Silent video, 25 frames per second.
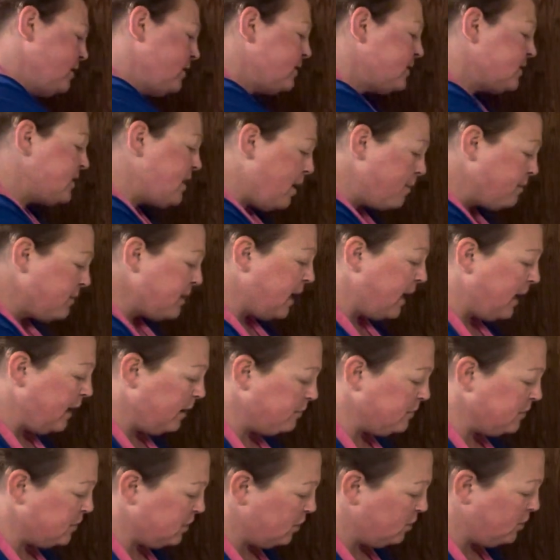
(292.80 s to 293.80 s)

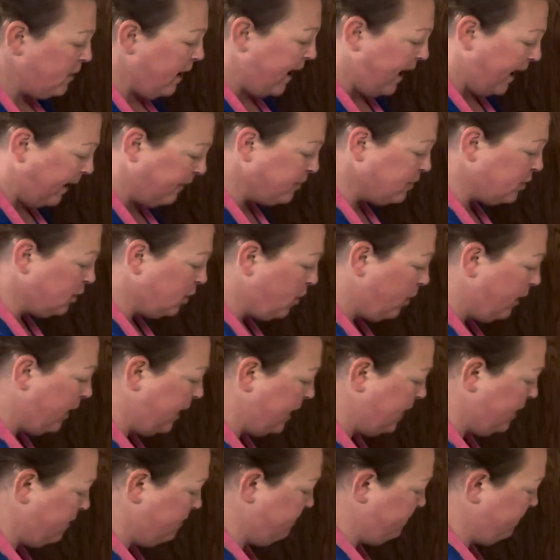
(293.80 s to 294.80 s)
sometimes you have to go ahead
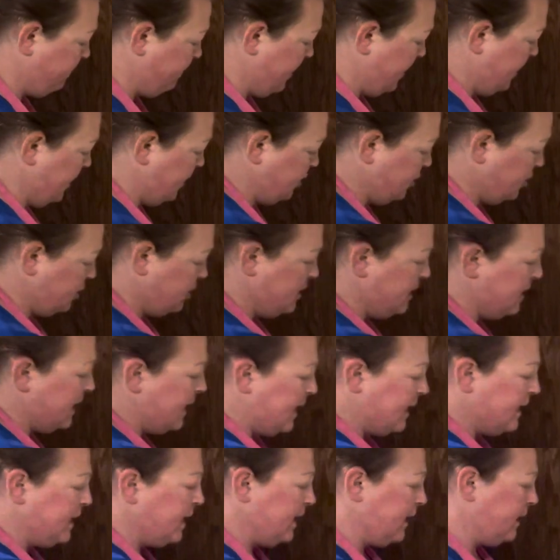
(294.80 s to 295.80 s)
and finish
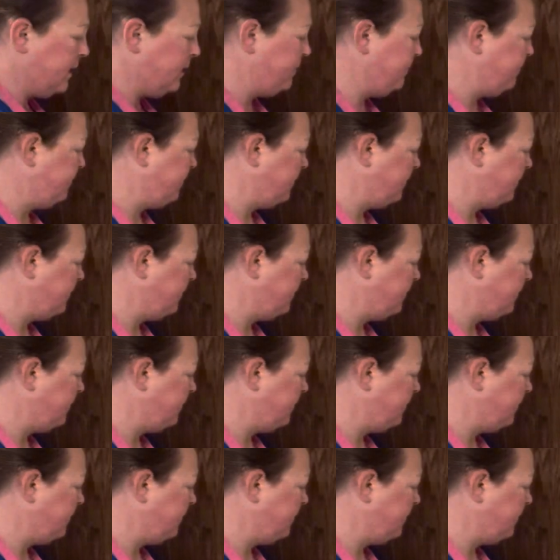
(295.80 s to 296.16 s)
kneading